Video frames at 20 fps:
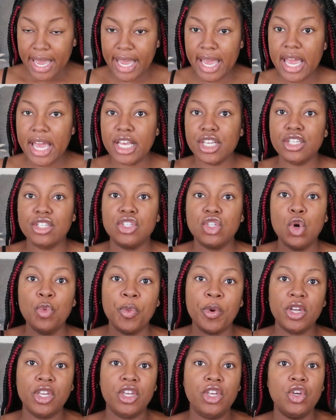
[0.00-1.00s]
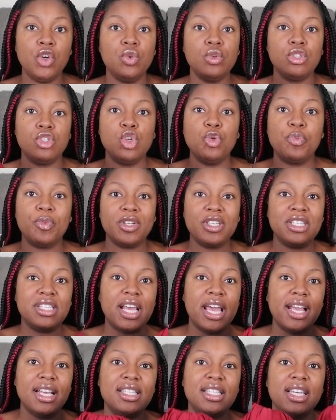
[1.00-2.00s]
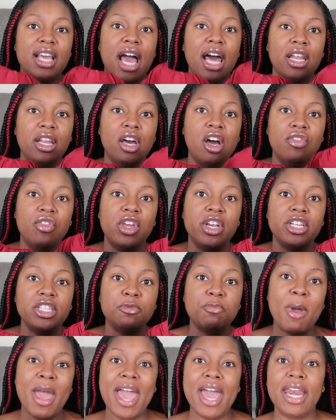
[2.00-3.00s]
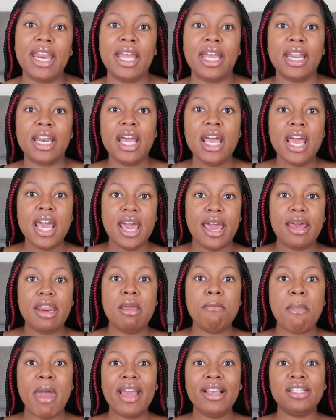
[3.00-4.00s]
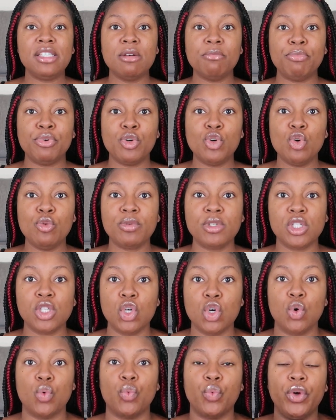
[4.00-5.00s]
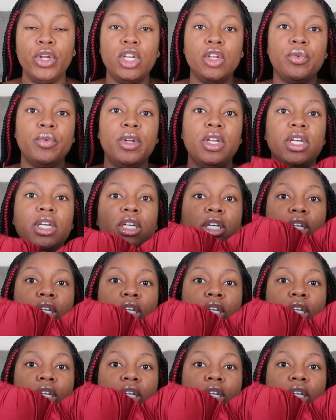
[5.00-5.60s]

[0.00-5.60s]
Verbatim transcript: It is super cute, super sexy. I love that it's padded, and it makes the boobs look really, really